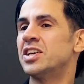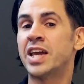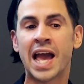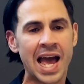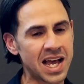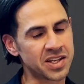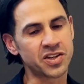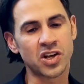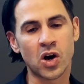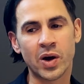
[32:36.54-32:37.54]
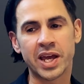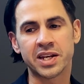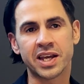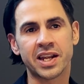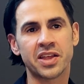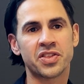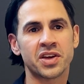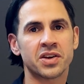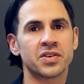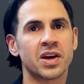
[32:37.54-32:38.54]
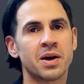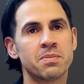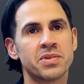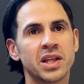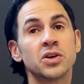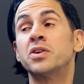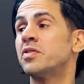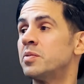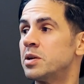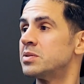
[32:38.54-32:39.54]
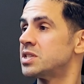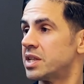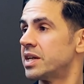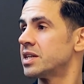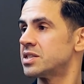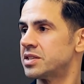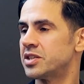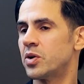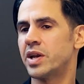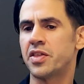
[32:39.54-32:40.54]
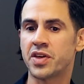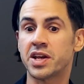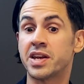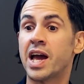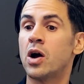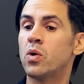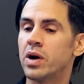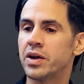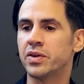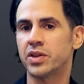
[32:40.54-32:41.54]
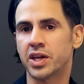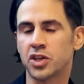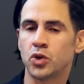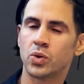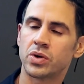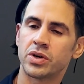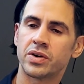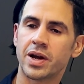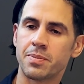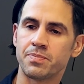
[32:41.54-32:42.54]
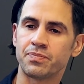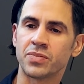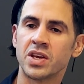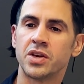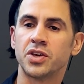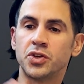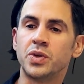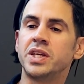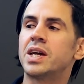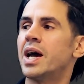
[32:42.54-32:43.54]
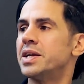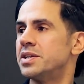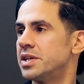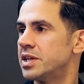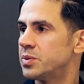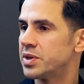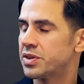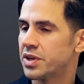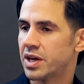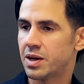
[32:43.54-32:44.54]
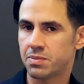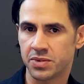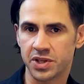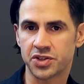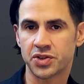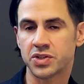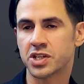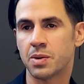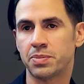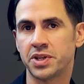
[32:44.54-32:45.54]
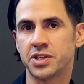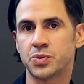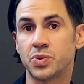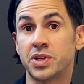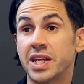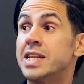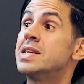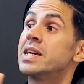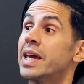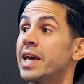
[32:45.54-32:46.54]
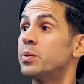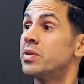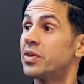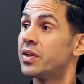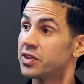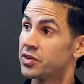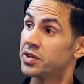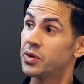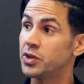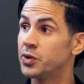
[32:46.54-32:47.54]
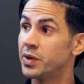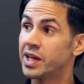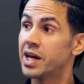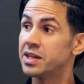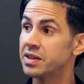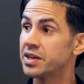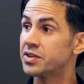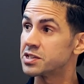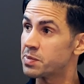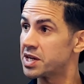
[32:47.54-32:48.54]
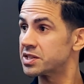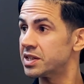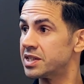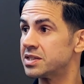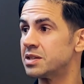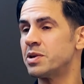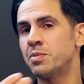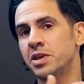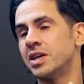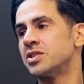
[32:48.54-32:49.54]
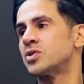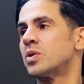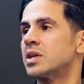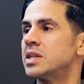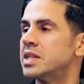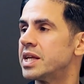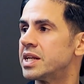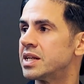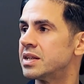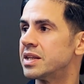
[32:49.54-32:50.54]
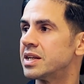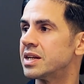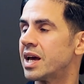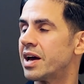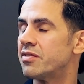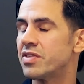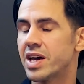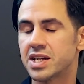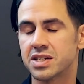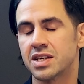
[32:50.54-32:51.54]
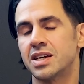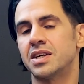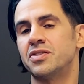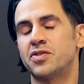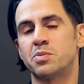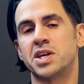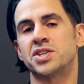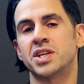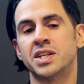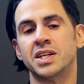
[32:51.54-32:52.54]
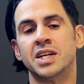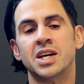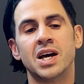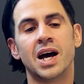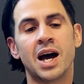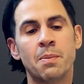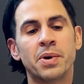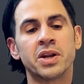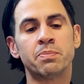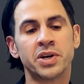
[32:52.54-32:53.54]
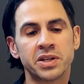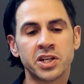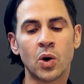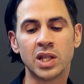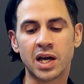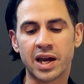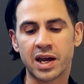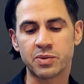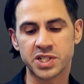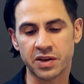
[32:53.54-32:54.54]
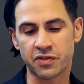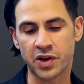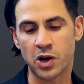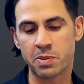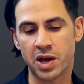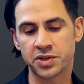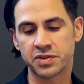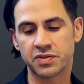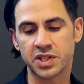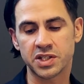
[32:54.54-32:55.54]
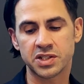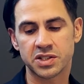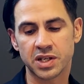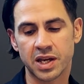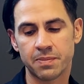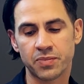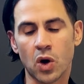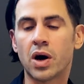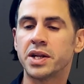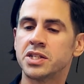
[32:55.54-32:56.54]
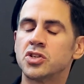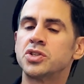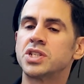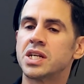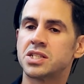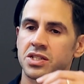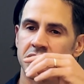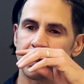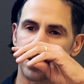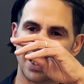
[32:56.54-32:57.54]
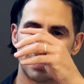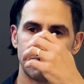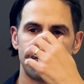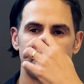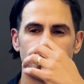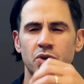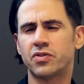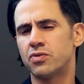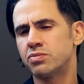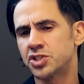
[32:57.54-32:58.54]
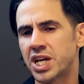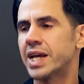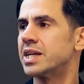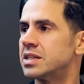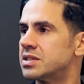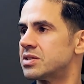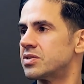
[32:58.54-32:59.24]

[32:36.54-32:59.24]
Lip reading: Yeah, and I think they learn from their mistakes, and I think now like your unique ID with the insurance companies would indicate within your unique ID that you're a specialist, and maybe historically they didn't have that information. But I would say a fair amount of these audits are just sort of check-ins.